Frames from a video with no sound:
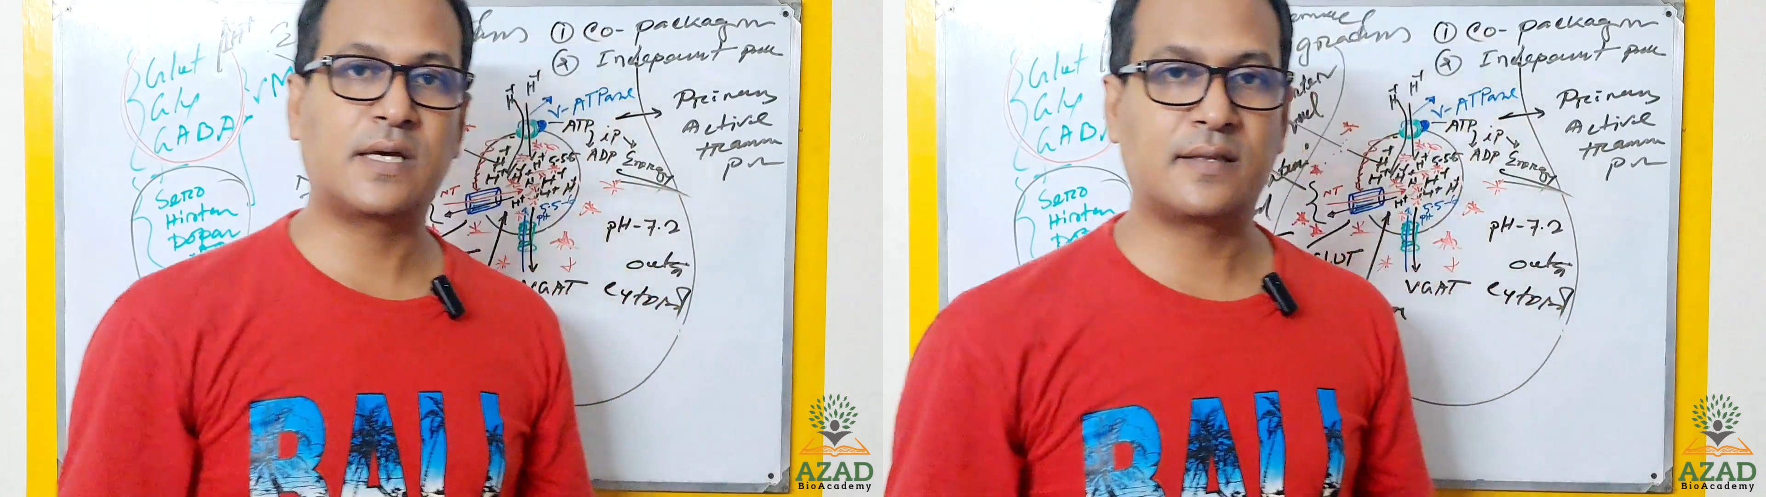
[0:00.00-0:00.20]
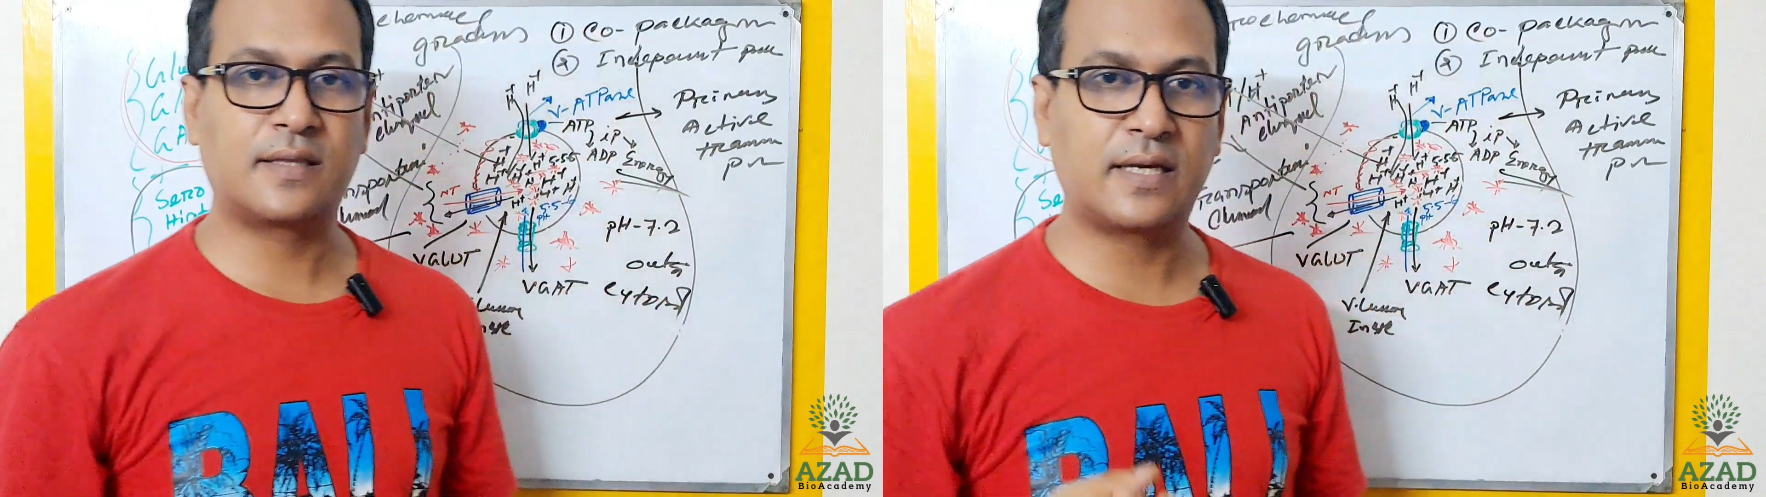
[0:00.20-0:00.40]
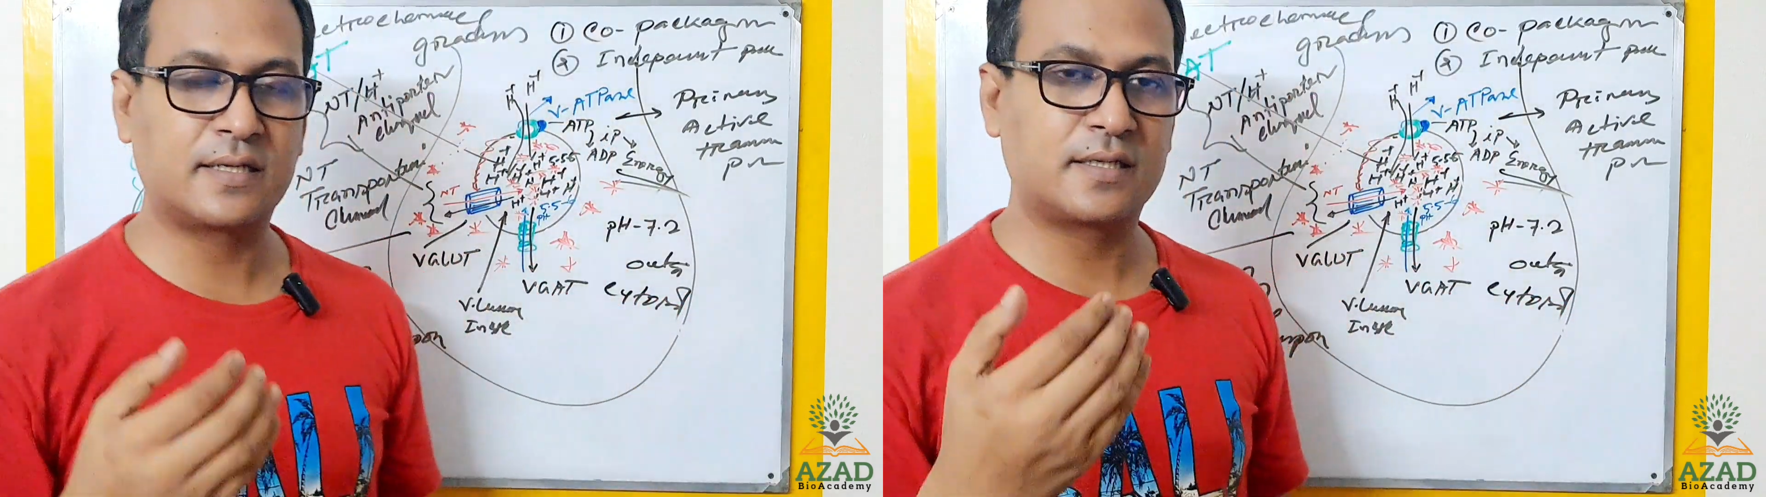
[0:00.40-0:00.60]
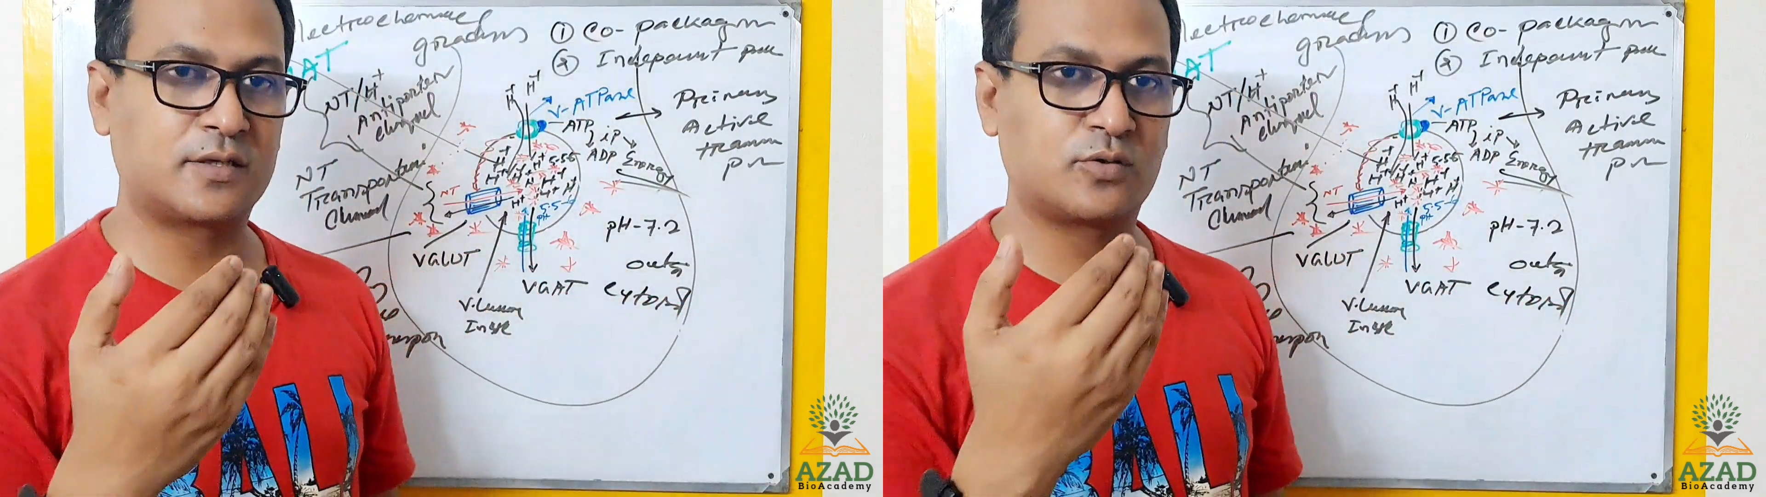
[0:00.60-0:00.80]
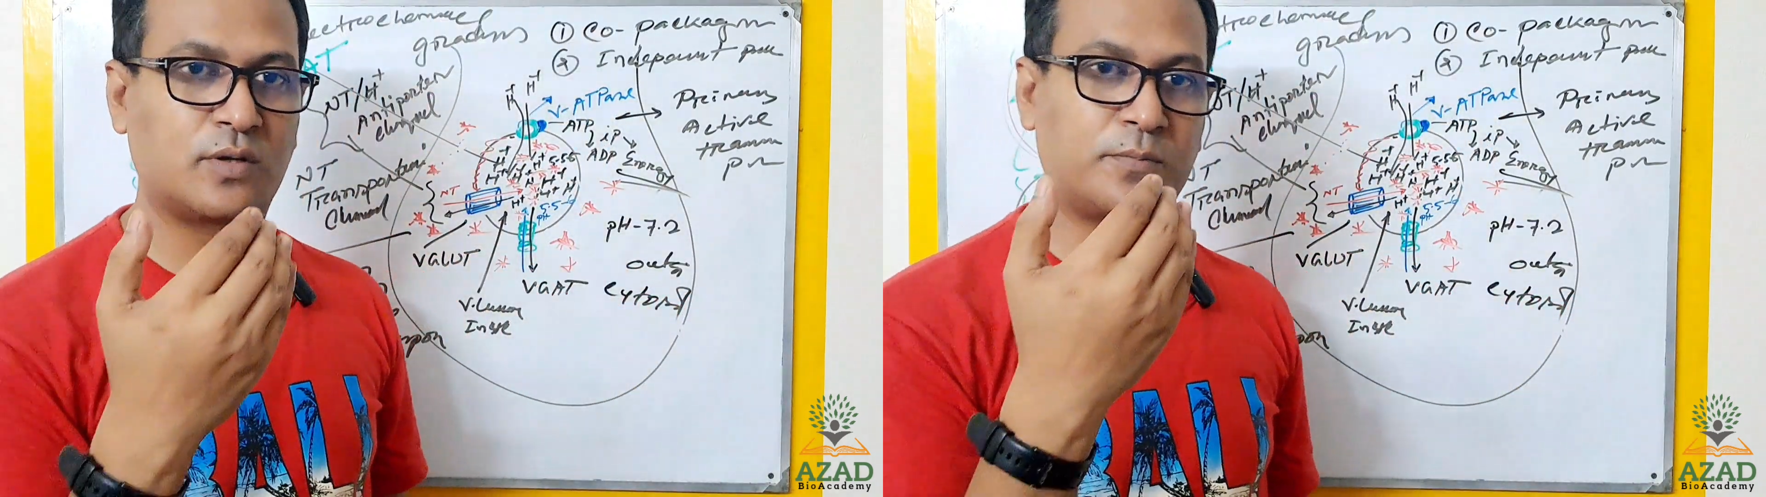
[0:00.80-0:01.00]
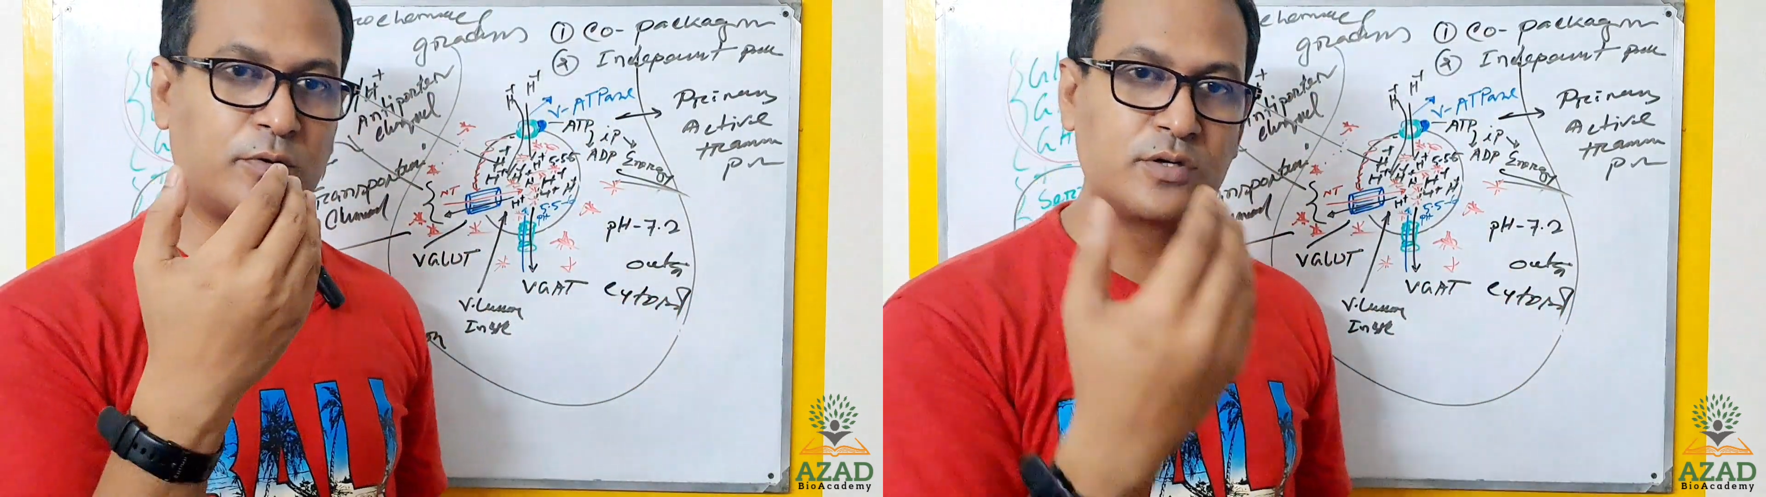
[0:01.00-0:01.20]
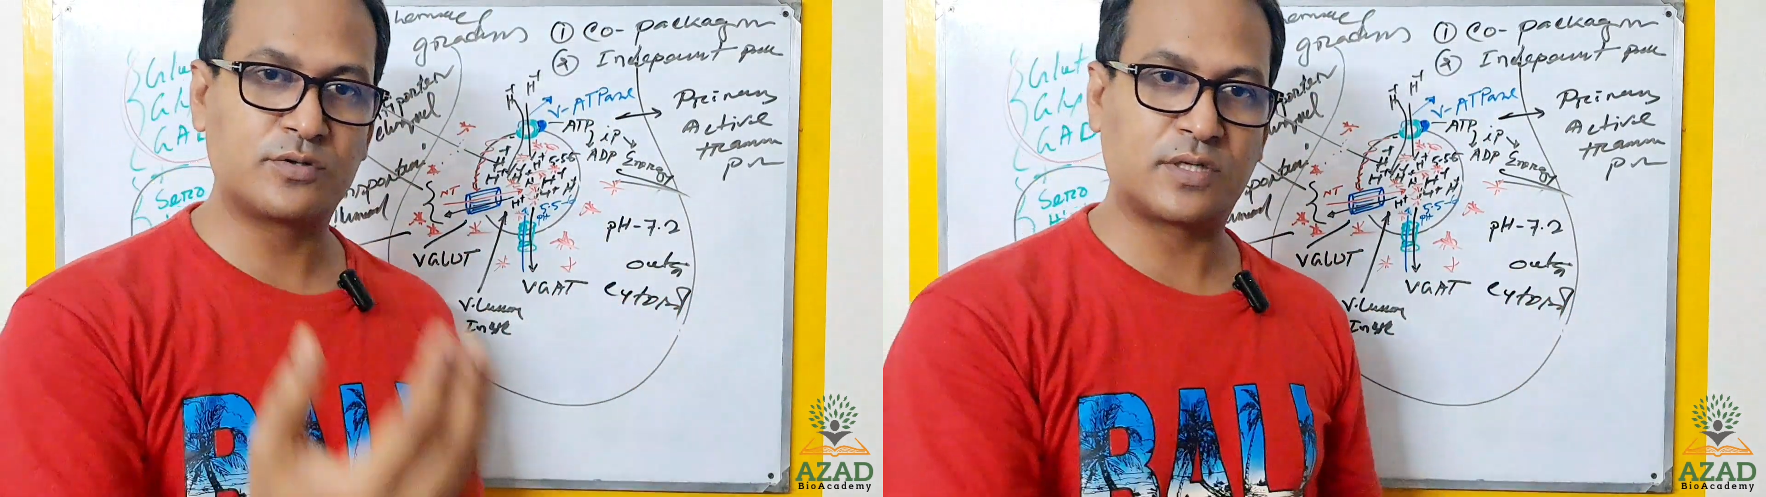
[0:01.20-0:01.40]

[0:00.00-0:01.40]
and then it will produce